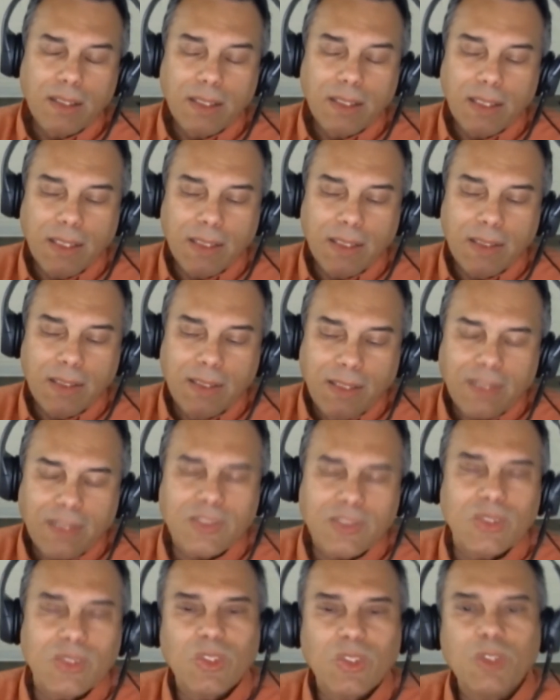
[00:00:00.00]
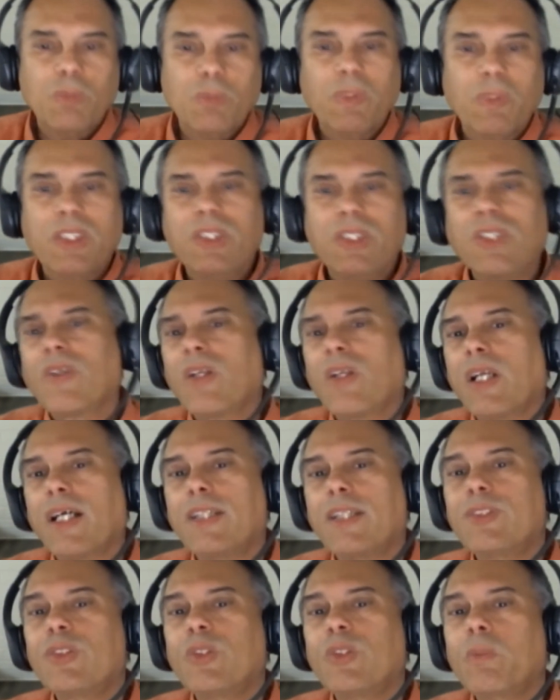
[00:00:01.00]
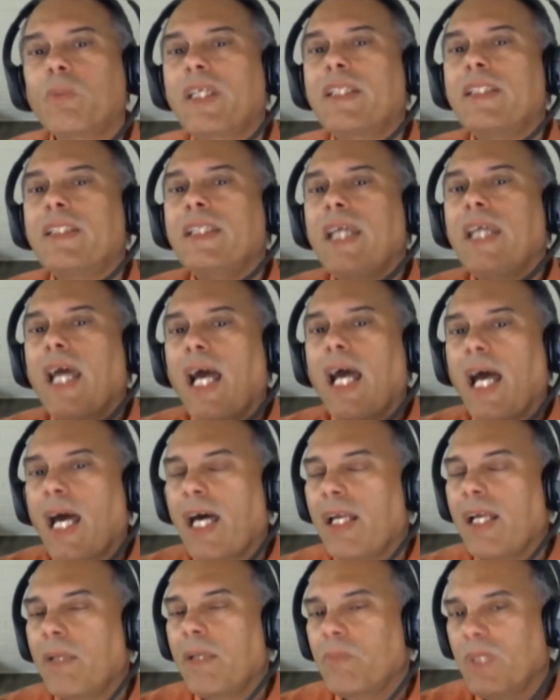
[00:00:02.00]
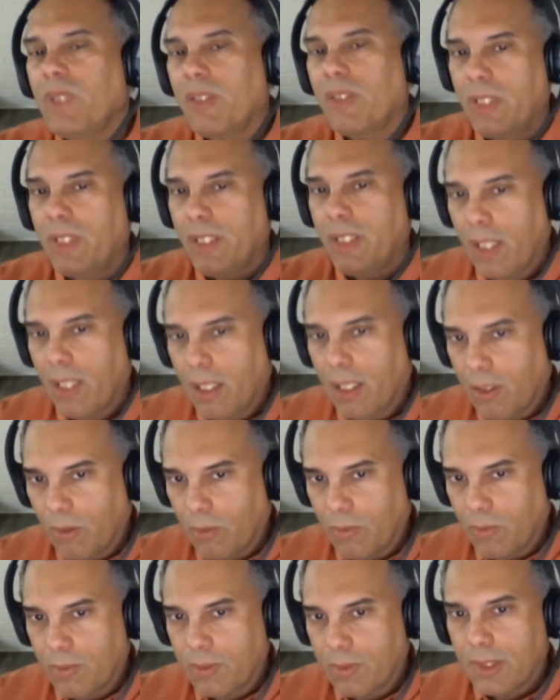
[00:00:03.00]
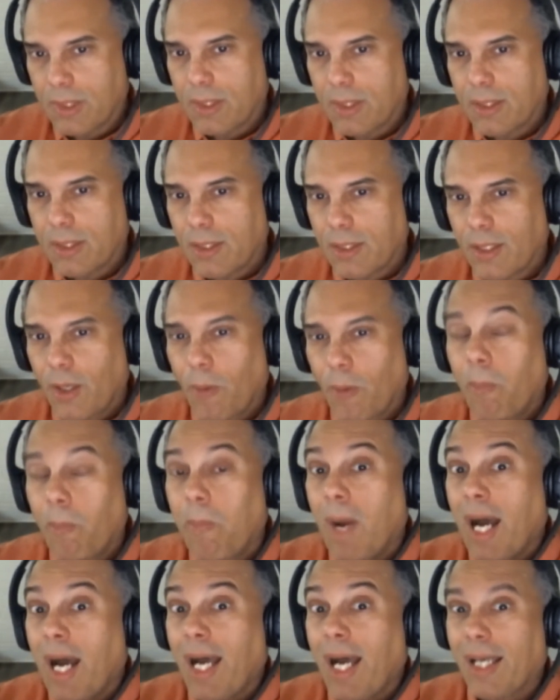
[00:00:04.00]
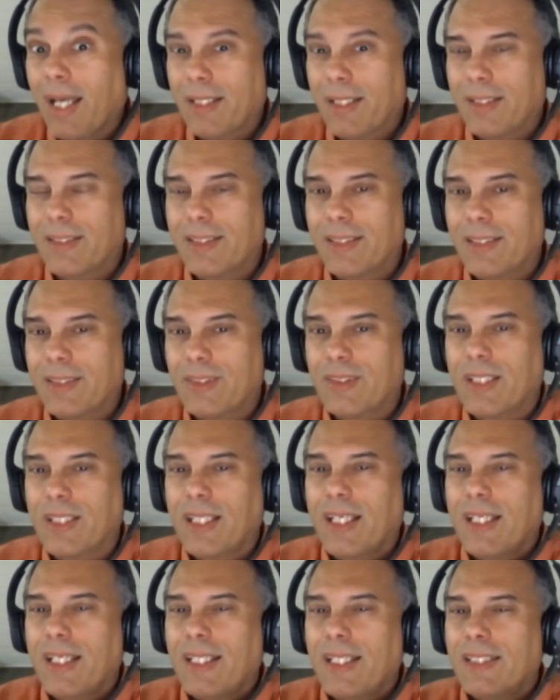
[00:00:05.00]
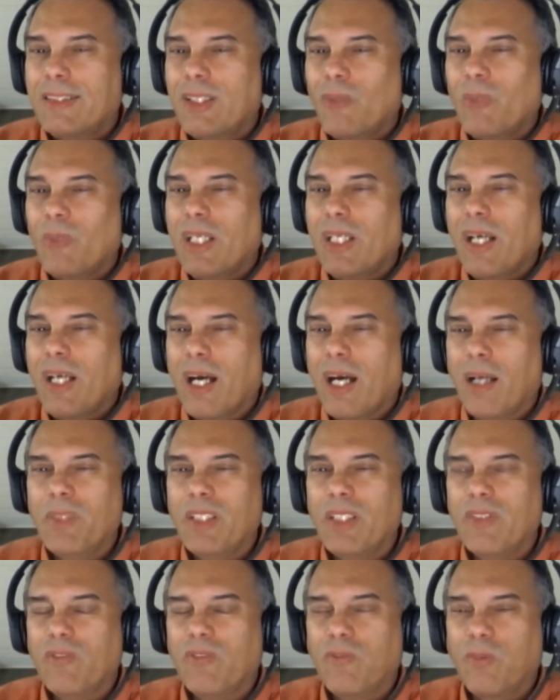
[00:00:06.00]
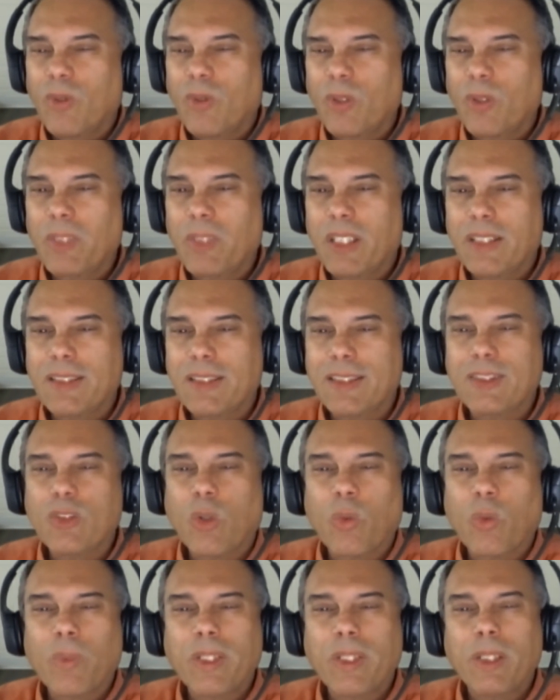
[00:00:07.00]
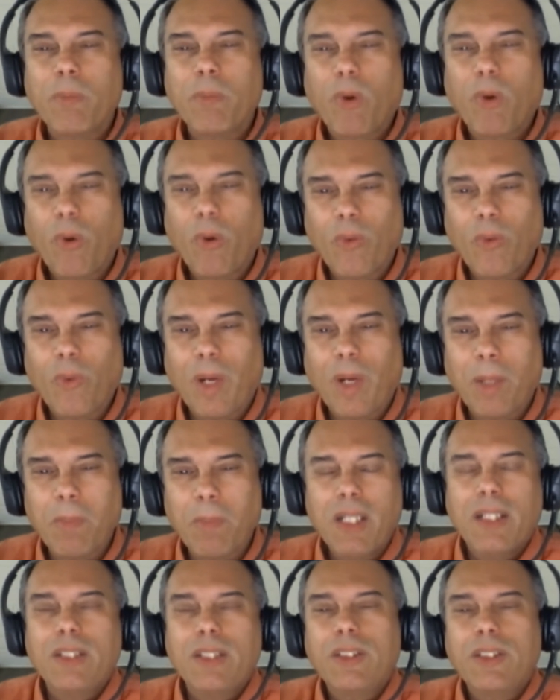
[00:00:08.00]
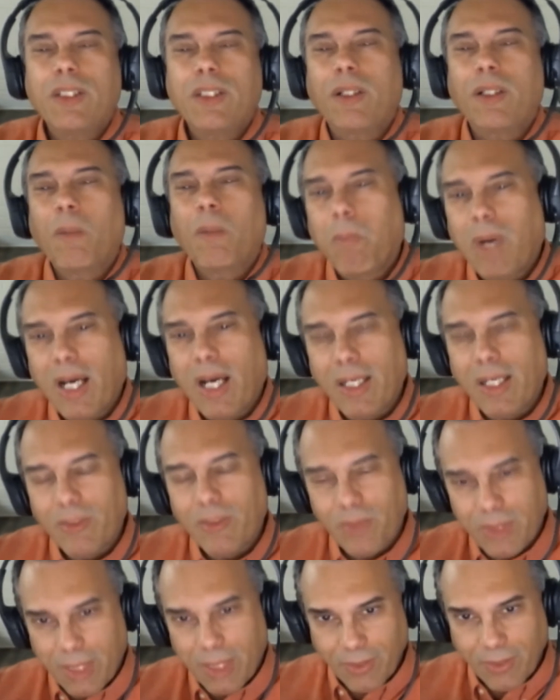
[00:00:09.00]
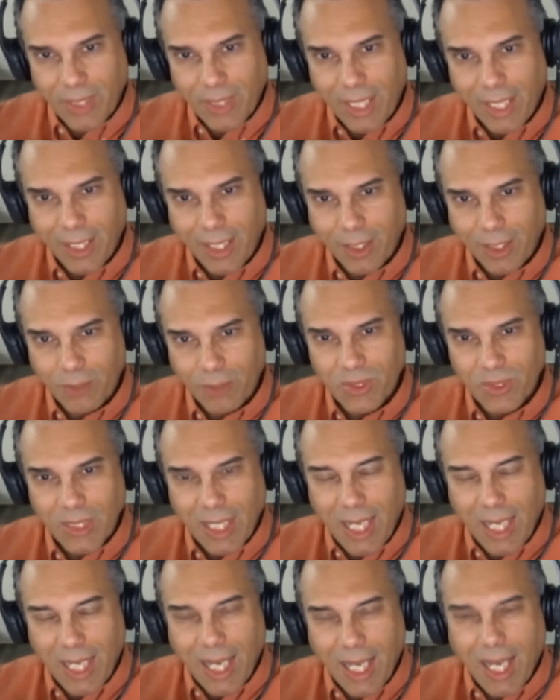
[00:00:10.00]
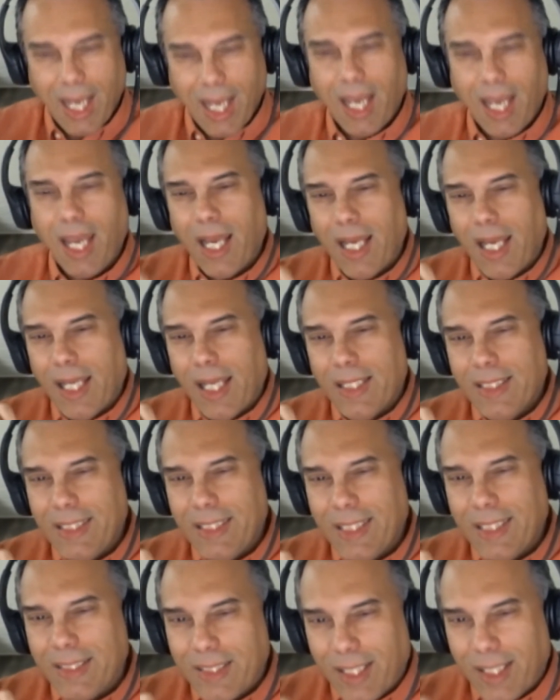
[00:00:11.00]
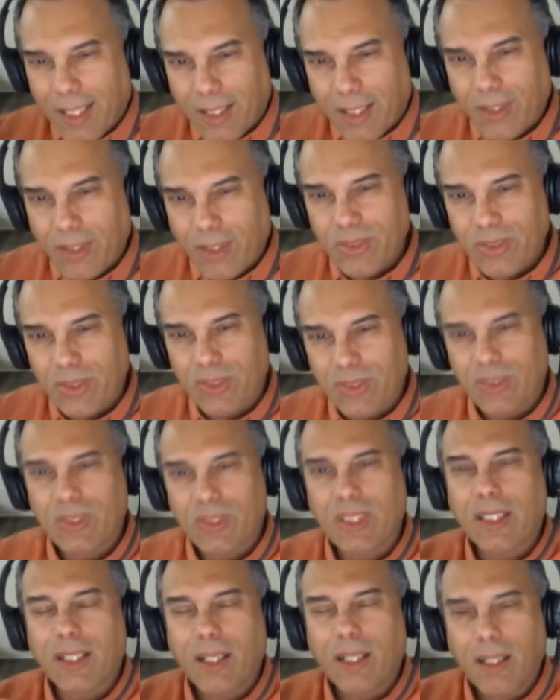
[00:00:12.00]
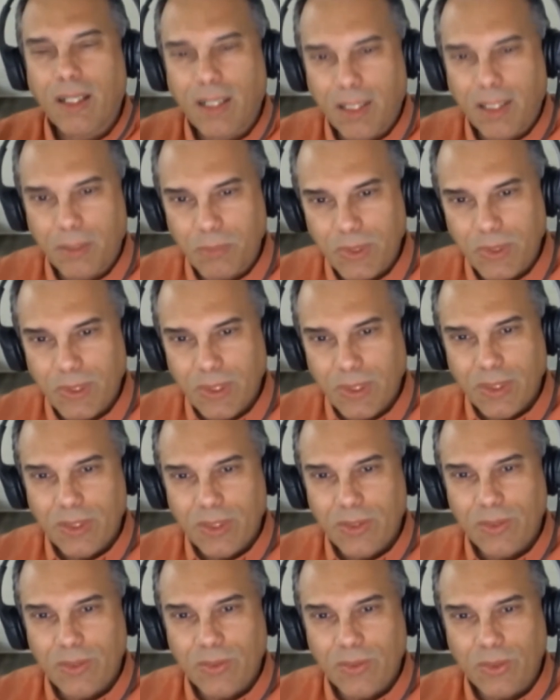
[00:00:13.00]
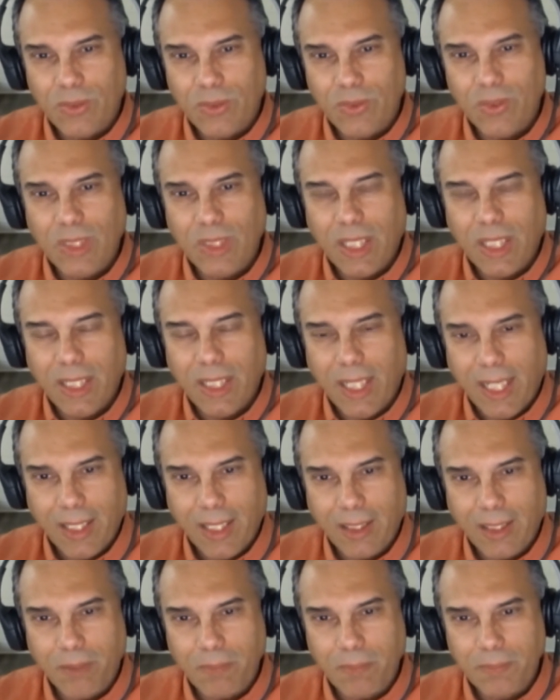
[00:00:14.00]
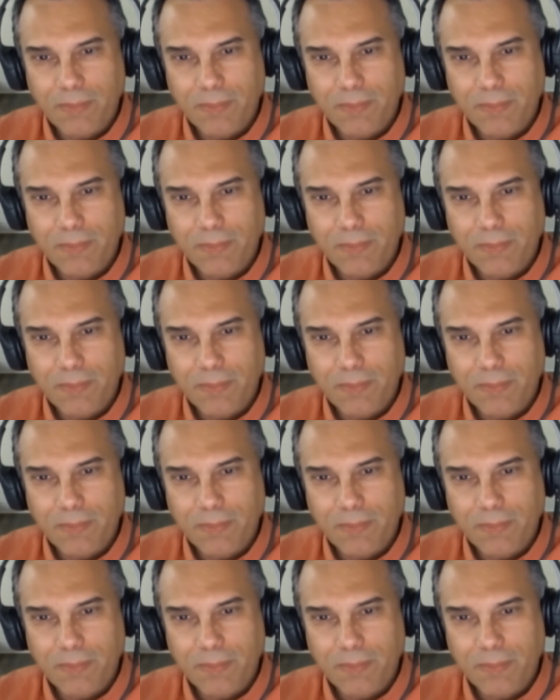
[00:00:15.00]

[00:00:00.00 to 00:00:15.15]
it doesn't just materialize to make the atom that we know, but it's a recombinant formula that's already programmed to combine with other atoms. The intelligence that comes to that atom